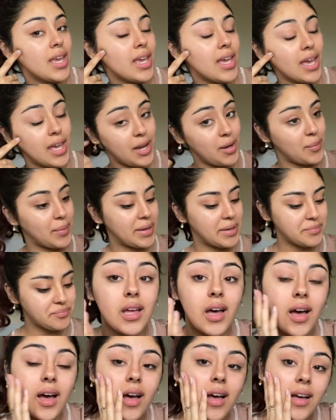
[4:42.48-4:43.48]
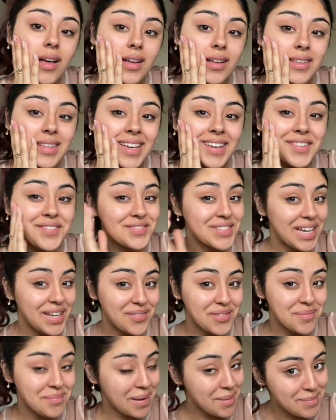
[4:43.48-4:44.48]
Anyway, they've
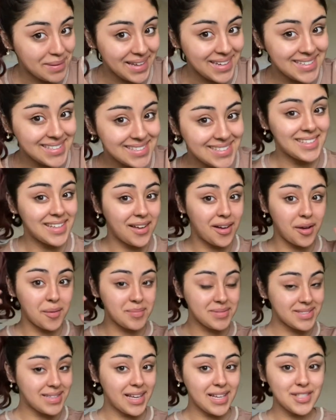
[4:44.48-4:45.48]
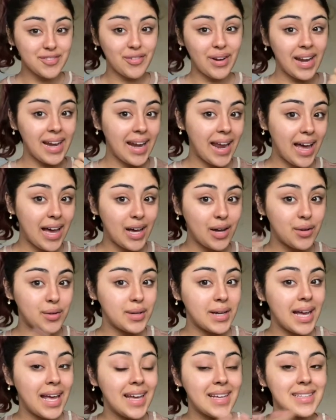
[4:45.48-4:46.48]
delivered my bed. They're upstairs right now.
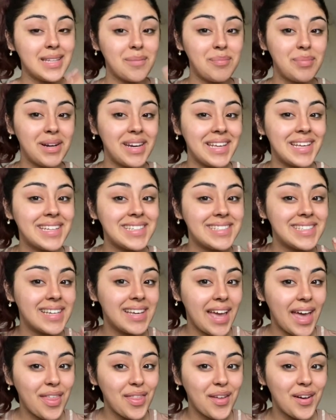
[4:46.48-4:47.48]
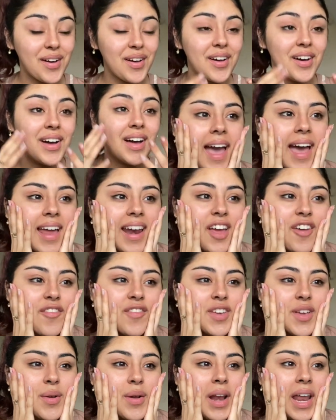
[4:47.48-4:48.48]
They're putting it together. And I
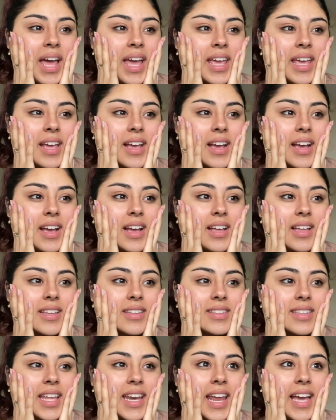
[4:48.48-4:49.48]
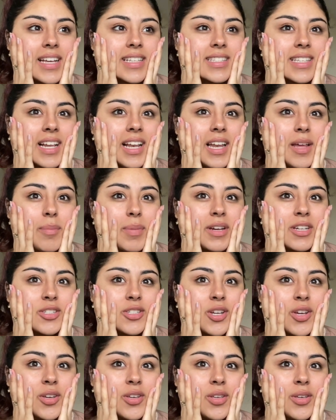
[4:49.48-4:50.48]
feel like the next clip I
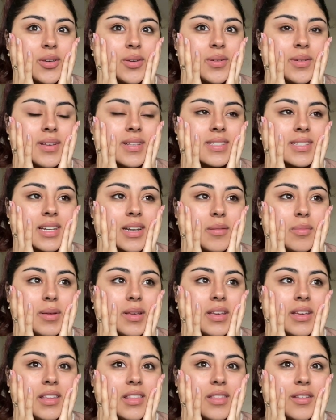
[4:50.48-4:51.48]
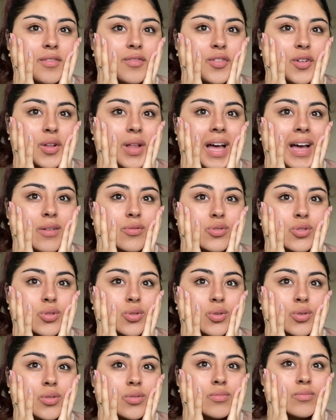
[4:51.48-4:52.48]
show you is going to be the full house
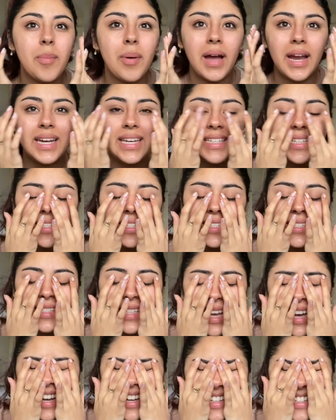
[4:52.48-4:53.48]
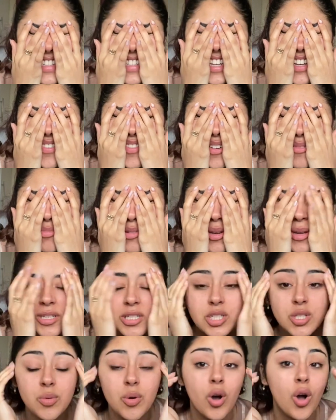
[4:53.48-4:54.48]
tour. I need to decide if I'm going to
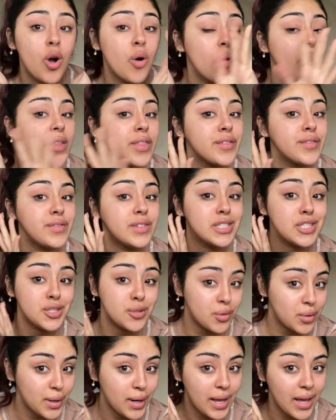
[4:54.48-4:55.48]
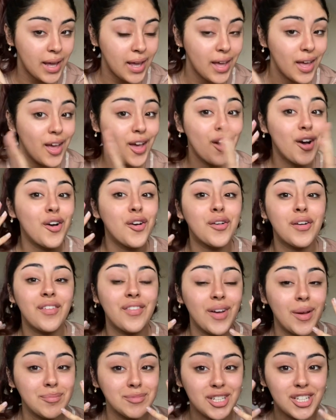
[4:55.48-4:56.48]
do a whole other video on it or if
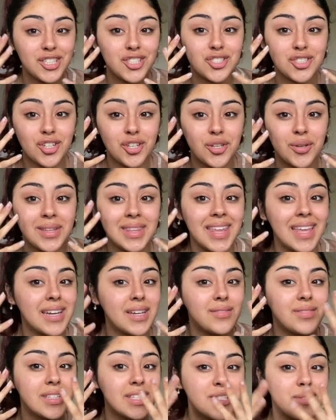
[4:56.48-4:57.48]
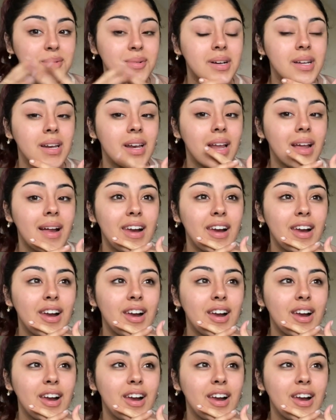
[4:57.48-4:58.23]
I'm going to show you at the end of this one.